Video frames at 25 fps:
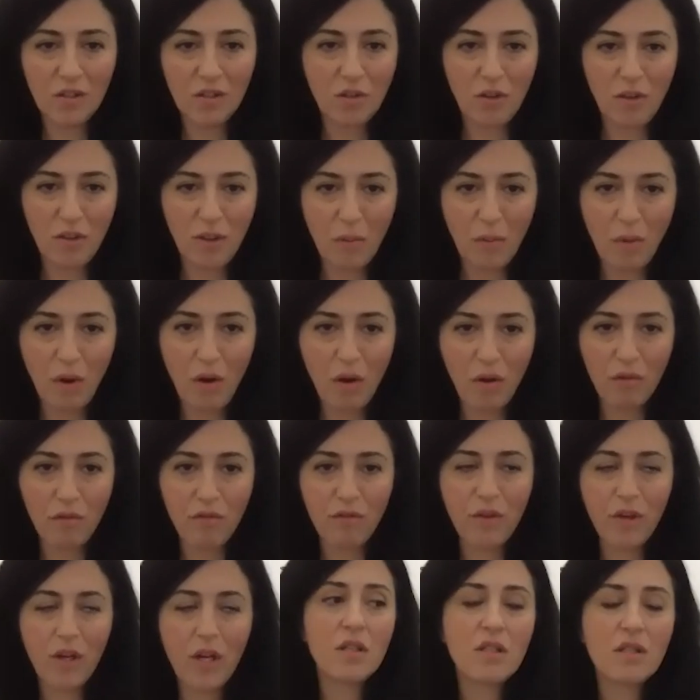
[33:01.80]
turn them
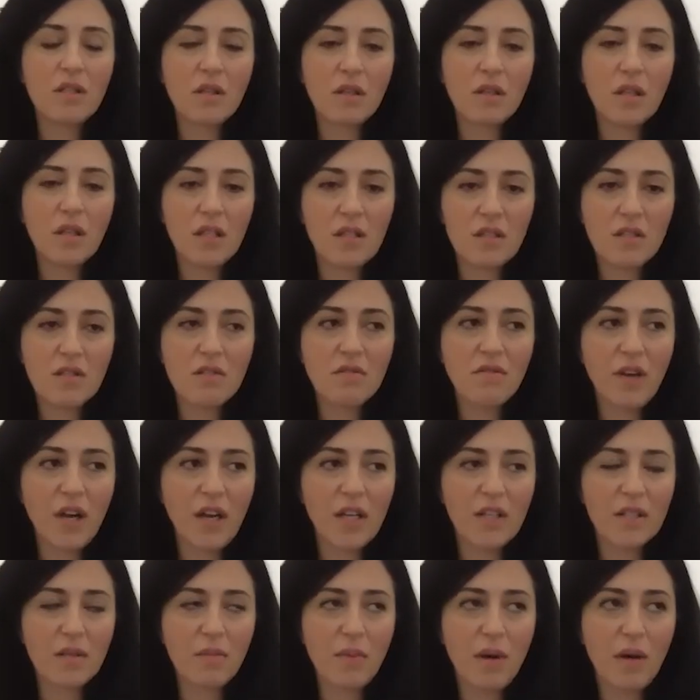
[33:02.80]
off. His
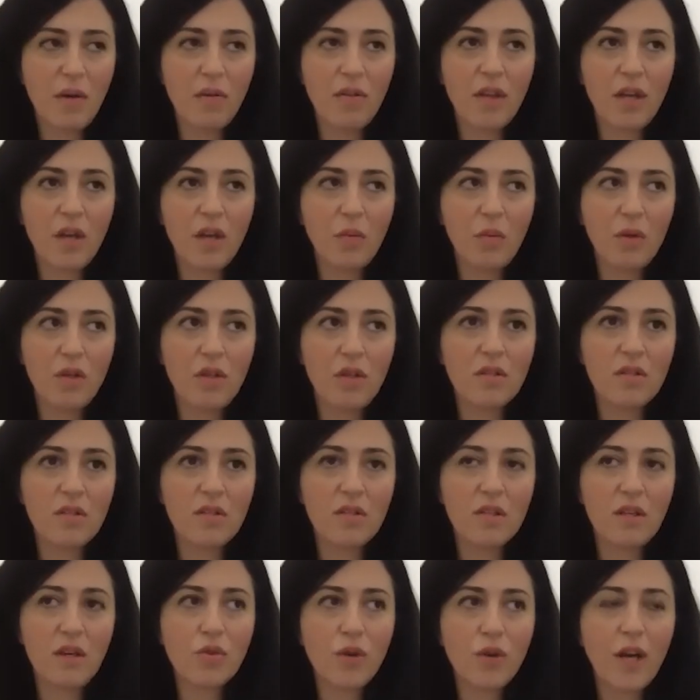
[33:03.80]
advice about that
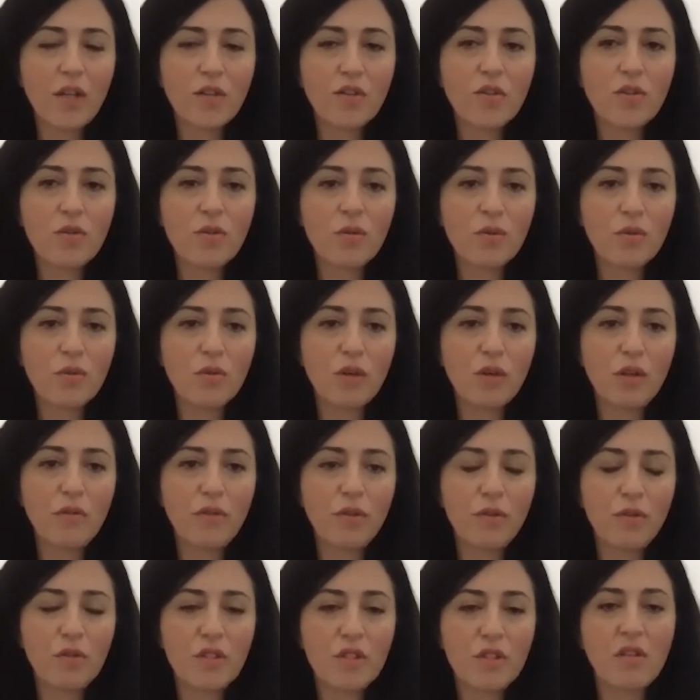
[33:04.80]
was, try to, if
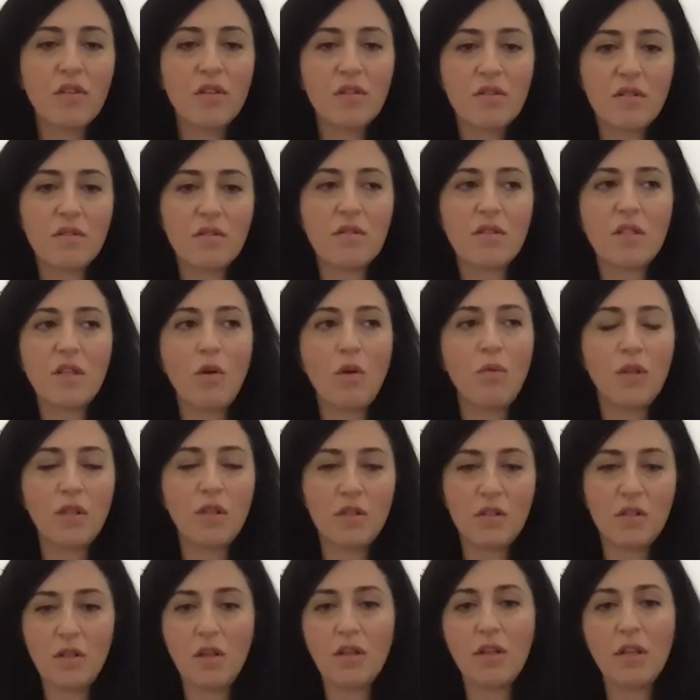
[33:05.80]
you see that someone
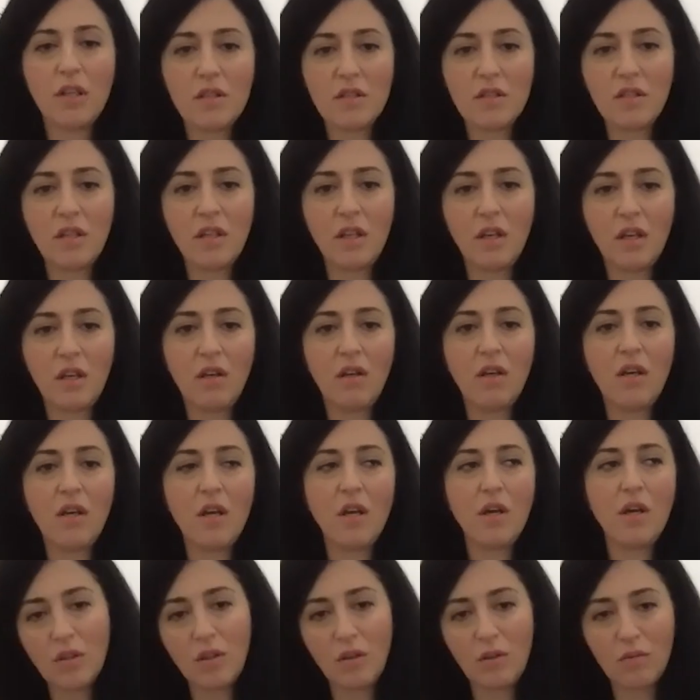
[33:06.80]
is not listening,
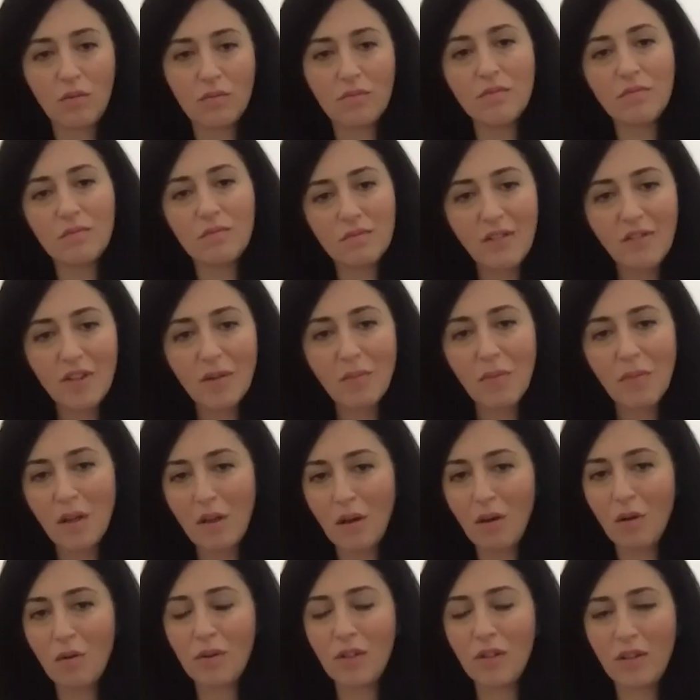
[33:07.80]
leave them
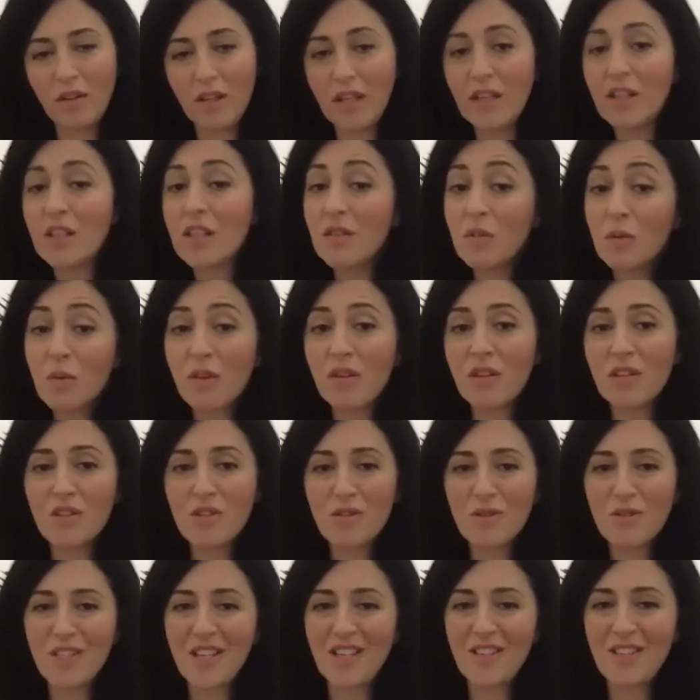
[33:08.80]
alone, and then within
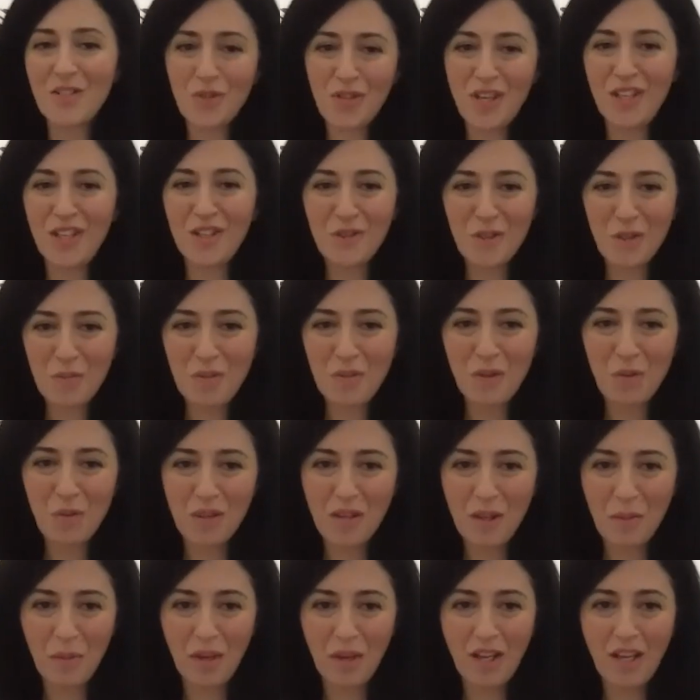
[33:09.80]
2 days try to speak with
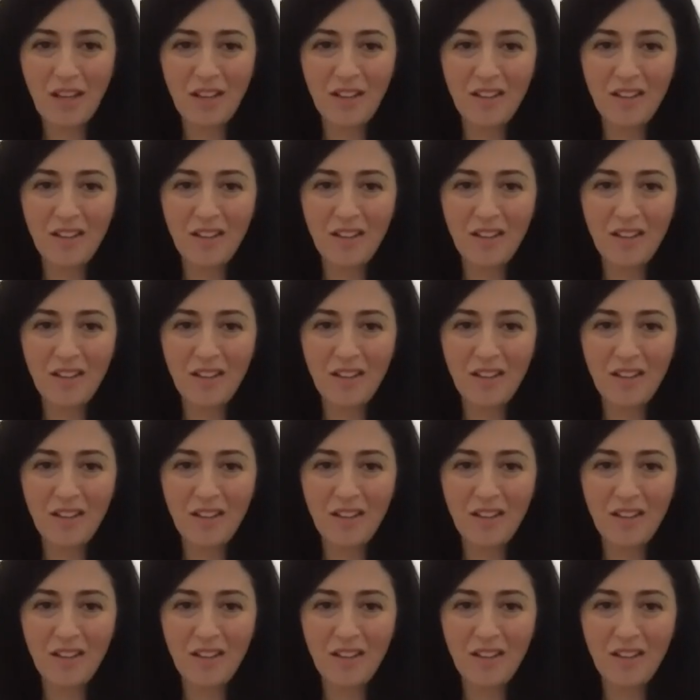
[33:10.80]
them again.